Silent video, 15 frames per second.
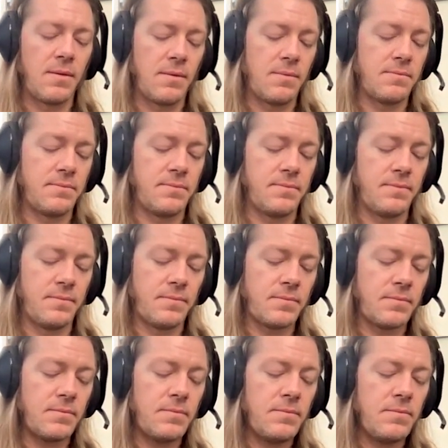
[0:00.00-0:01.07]

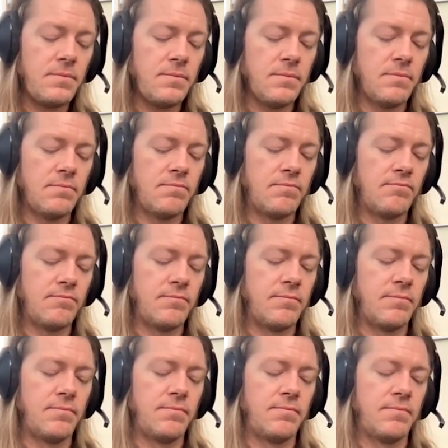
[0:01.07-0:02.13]

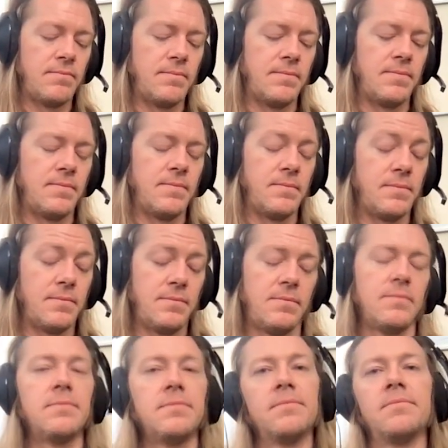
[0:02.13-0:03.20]

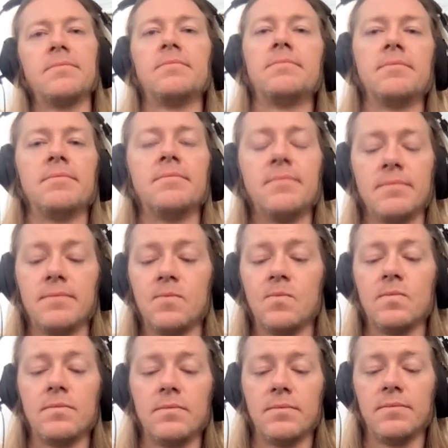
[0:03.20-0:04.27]

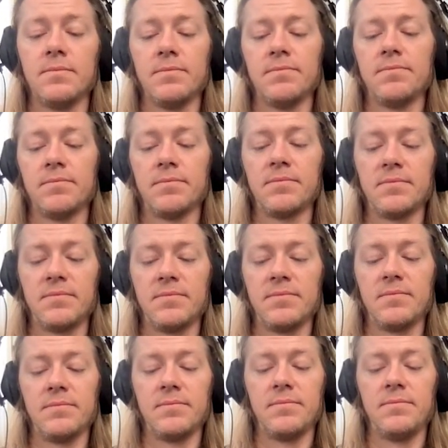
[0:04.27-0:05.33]
[no speech]